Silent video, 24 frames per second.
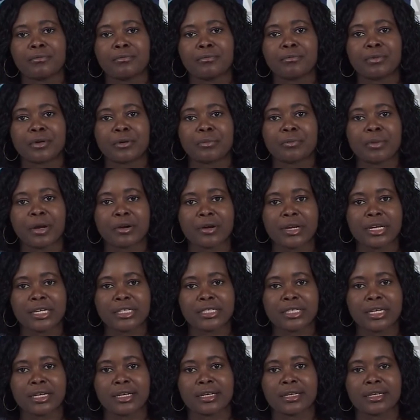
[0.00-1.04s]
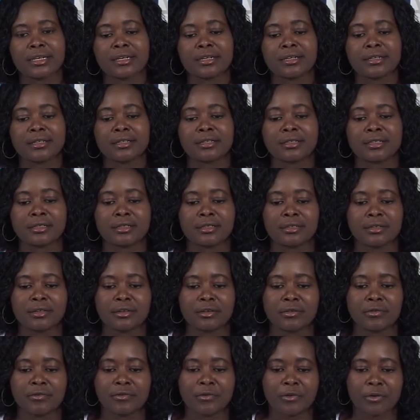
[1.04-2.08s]
preparation
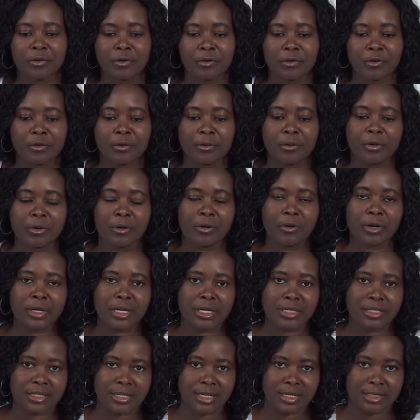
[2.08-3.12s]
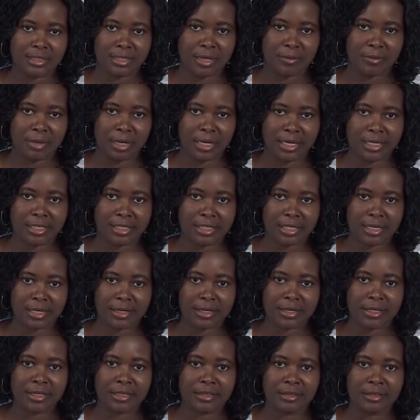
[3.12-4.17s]
for August
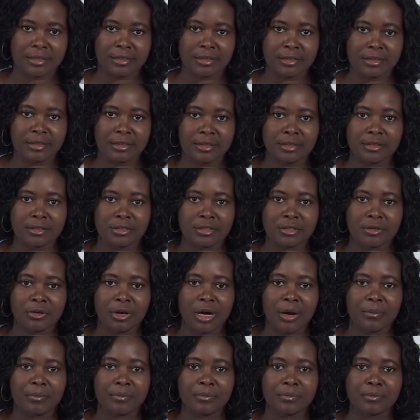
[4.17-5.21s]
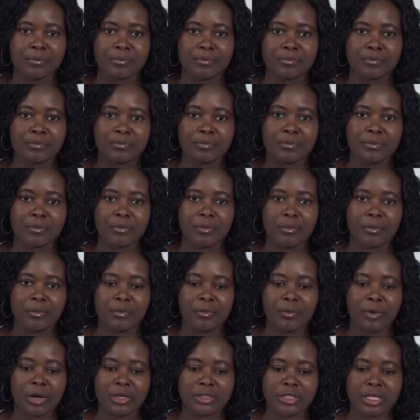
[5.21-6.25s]
examination. So
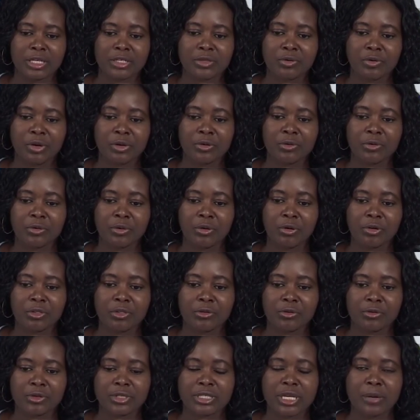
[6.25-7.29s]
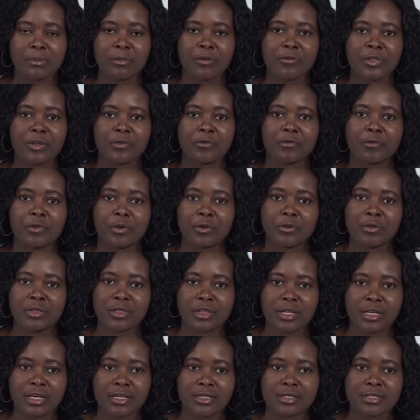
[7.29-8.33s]
we are just going to go through some of the few
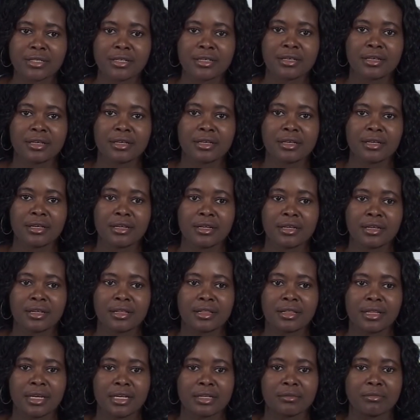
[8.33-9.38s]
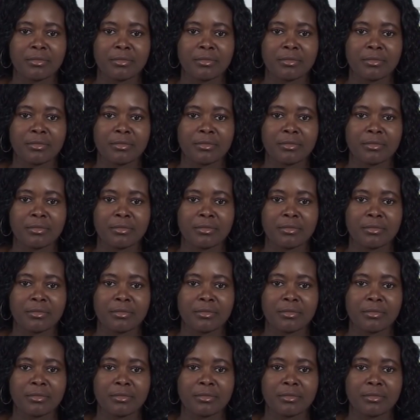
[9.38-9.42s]
things that